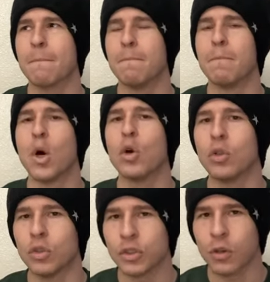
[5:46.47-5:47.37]

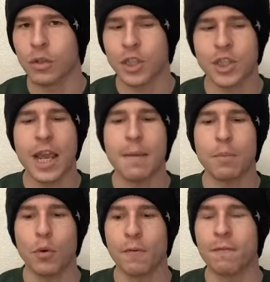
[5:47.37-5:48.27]
mold or
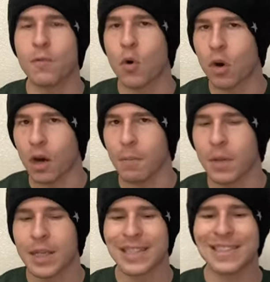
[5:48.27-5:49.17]
shape or
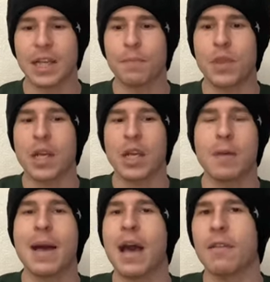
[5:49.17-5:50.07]
form something to
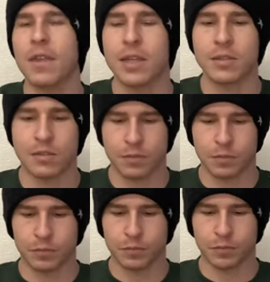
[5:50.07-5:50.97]
come out of this?
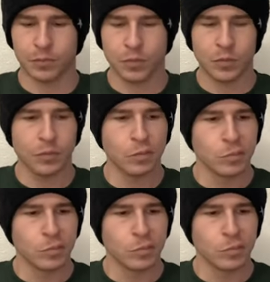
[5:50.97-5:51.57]
Kind